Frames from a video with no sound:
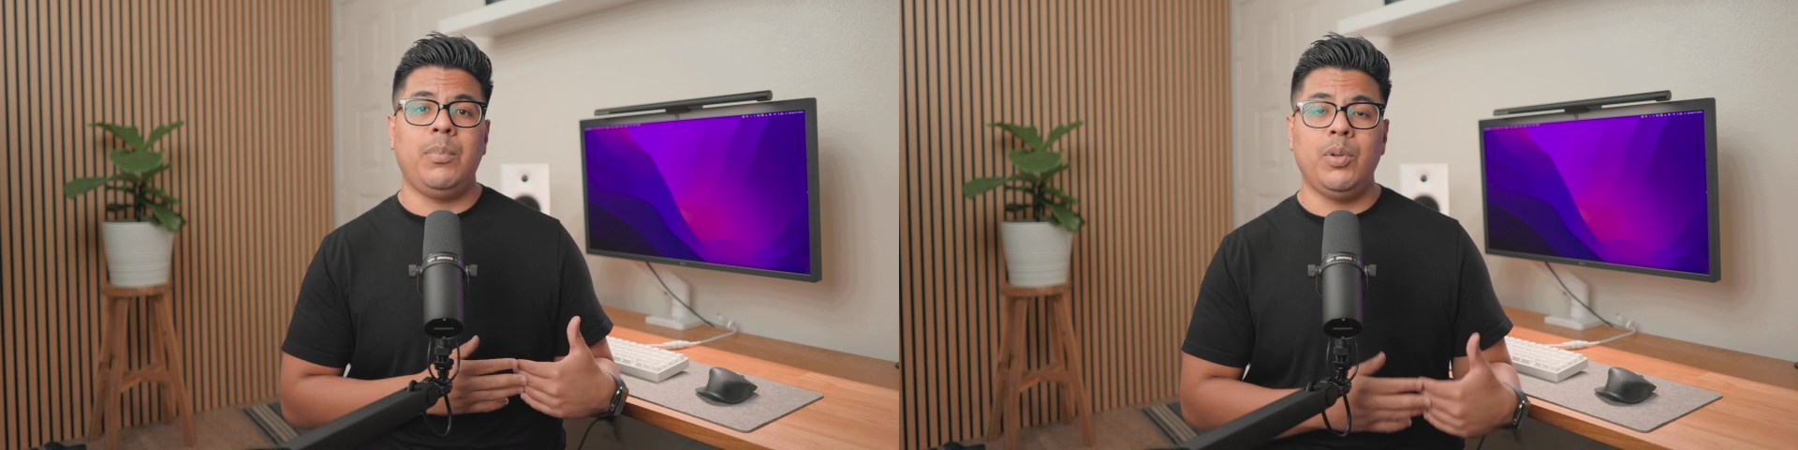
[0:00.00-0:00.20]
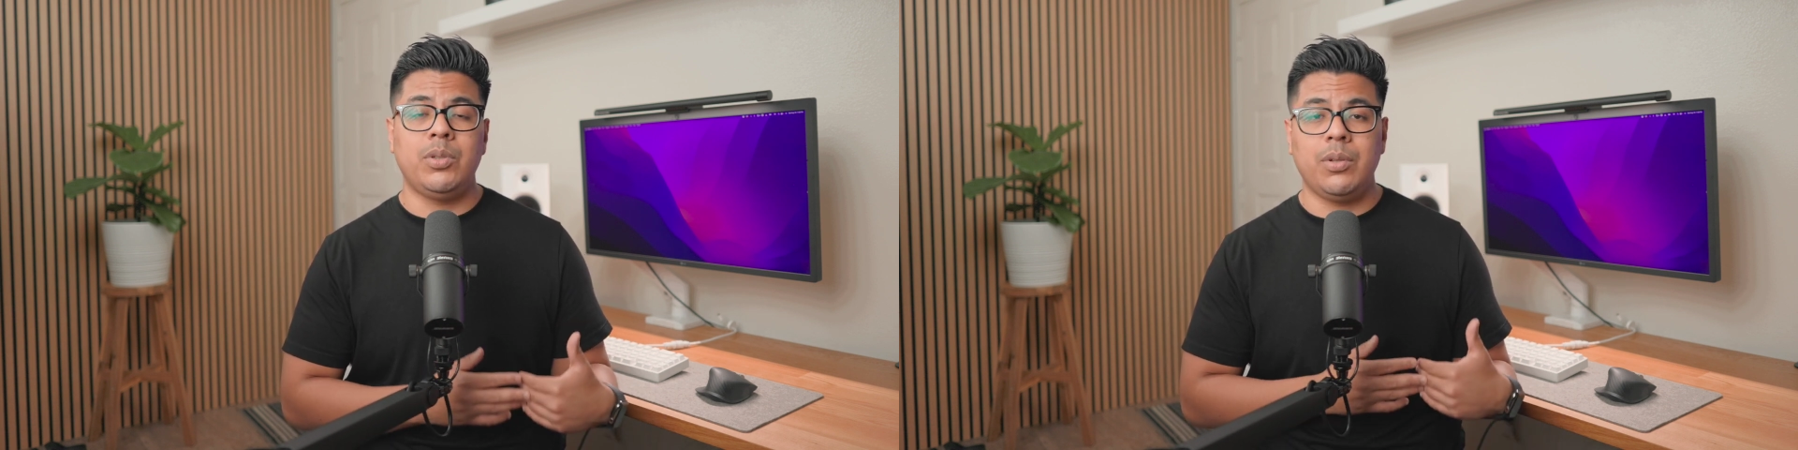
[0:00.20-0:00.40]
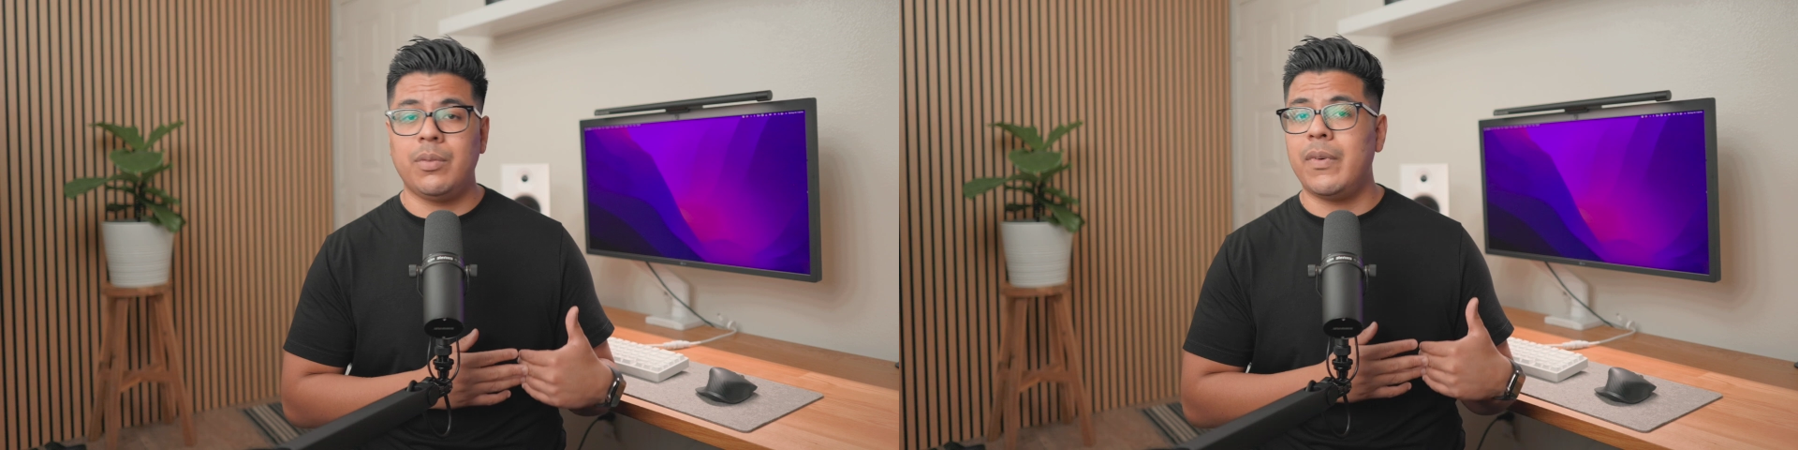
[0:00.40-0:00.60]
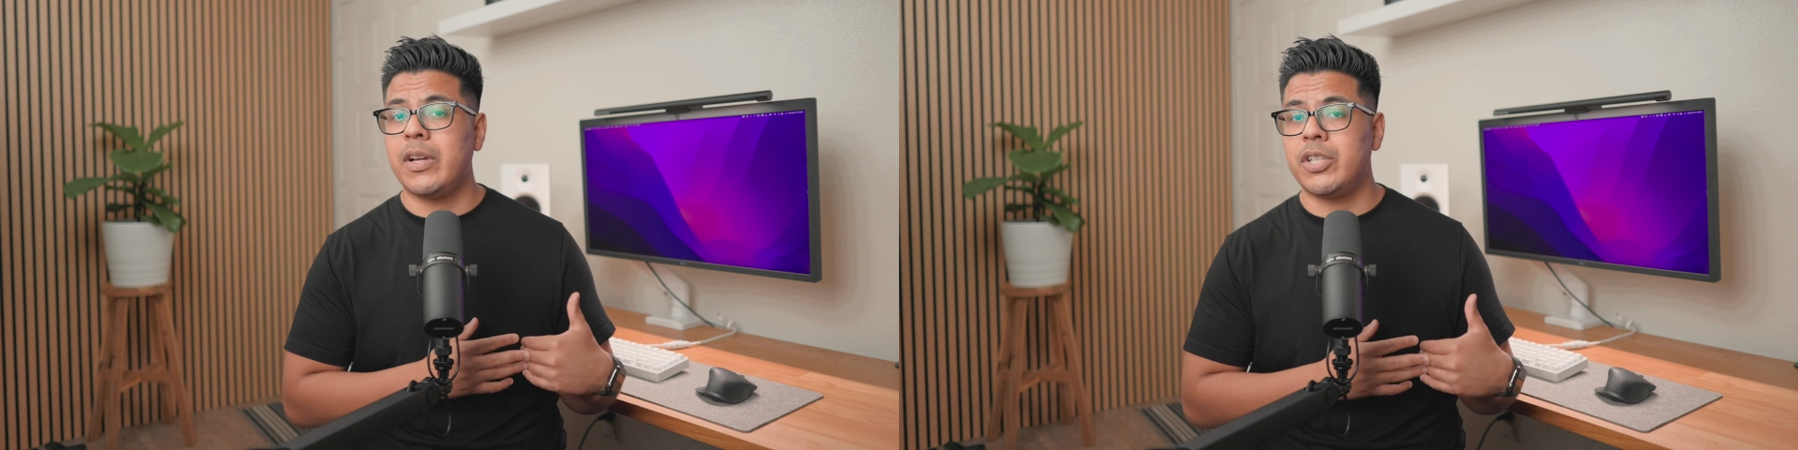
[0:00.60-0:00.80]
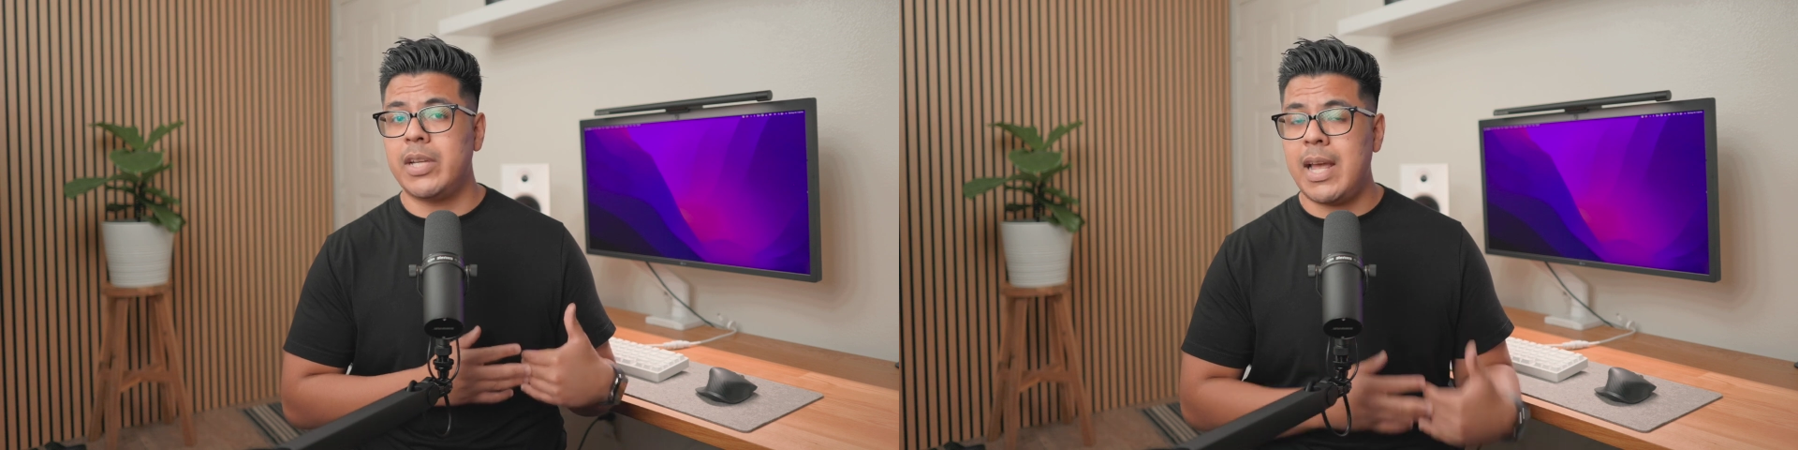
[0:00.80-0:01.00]
Bluetooth
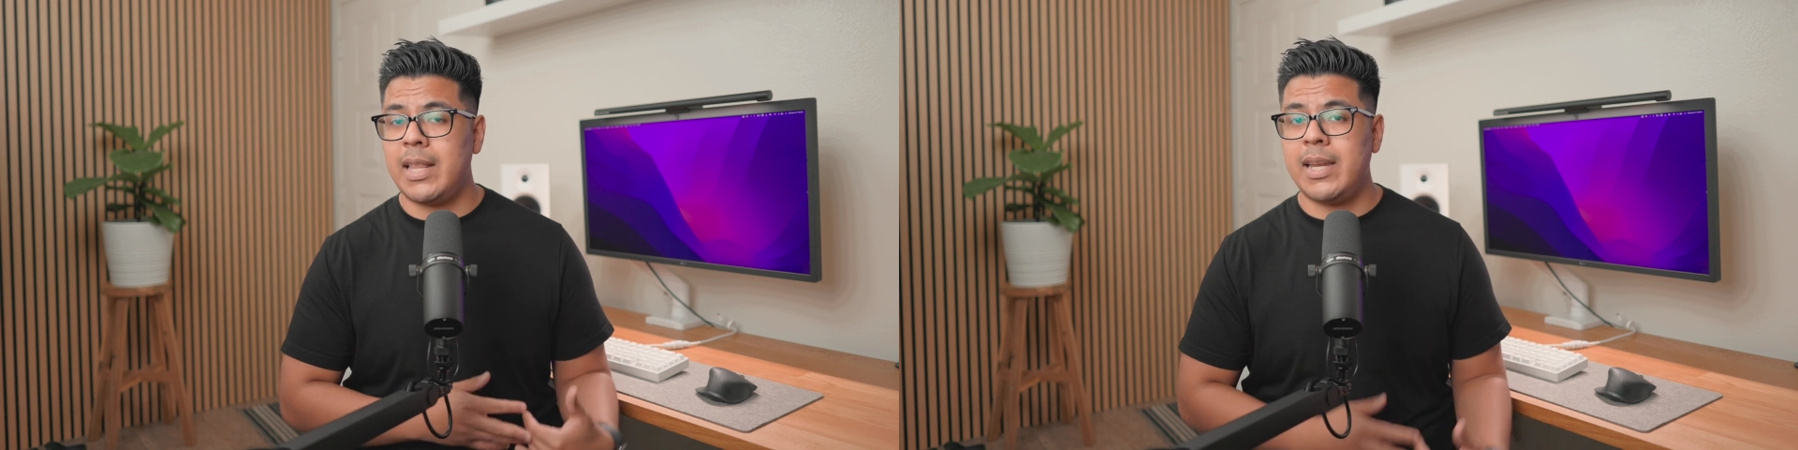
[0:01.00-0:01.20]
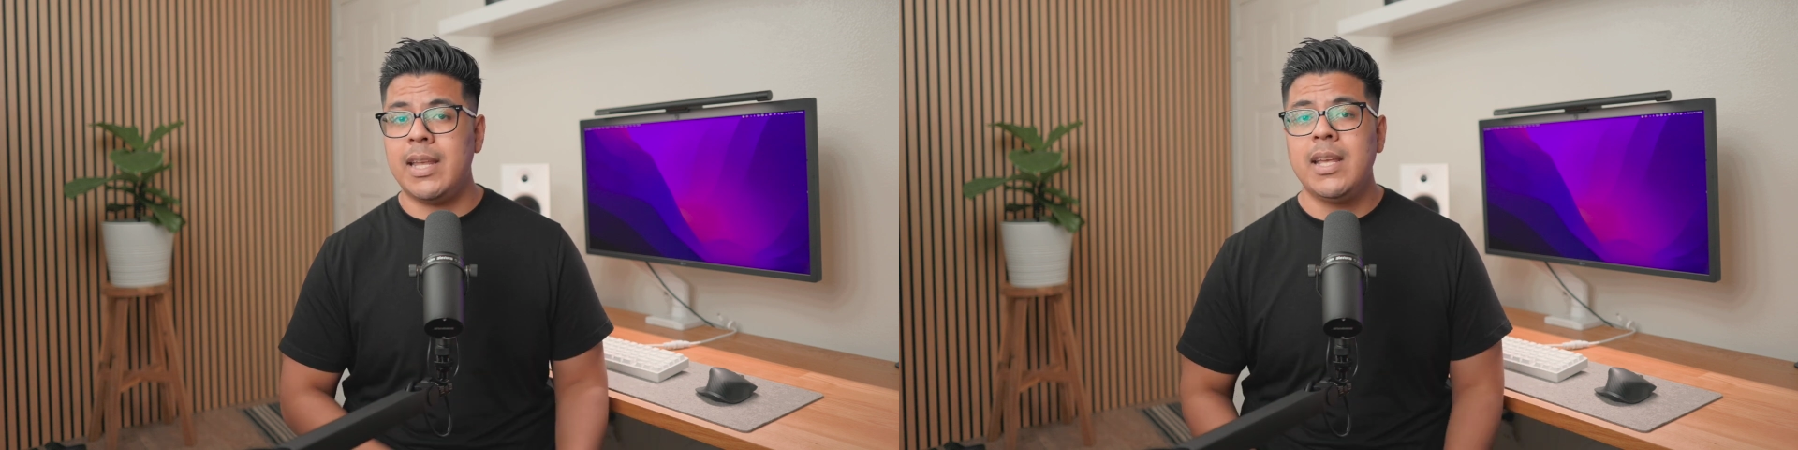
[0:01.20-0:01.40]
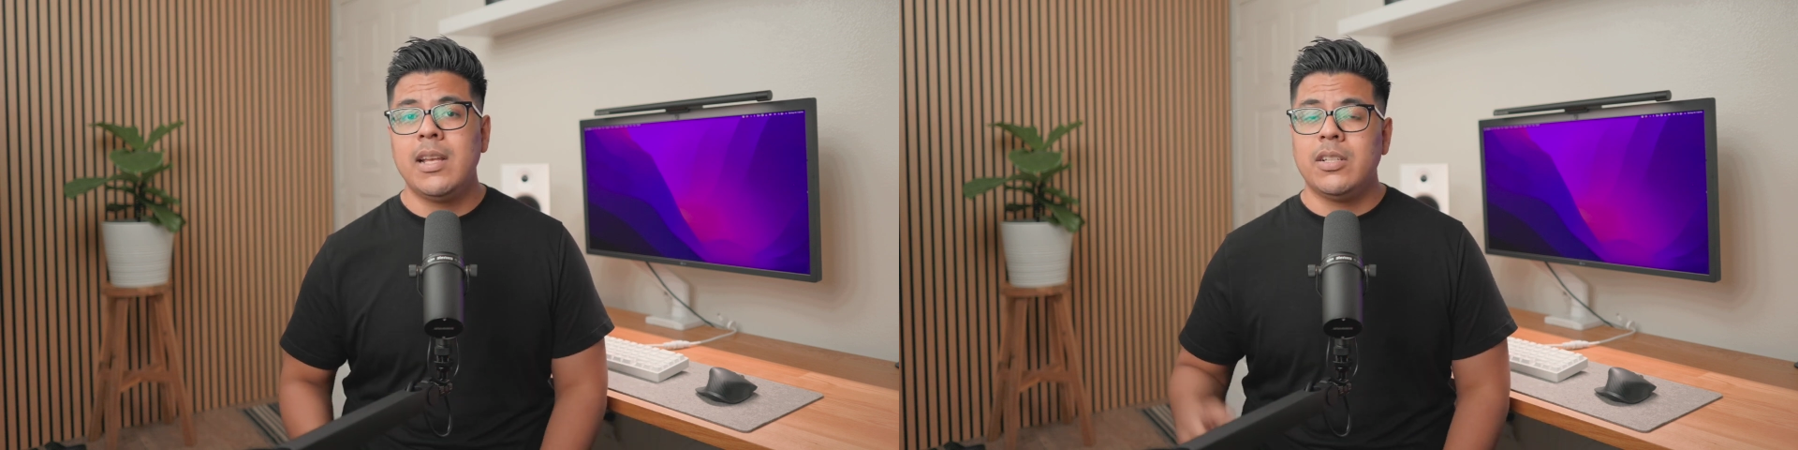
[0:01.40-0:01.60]
functionality.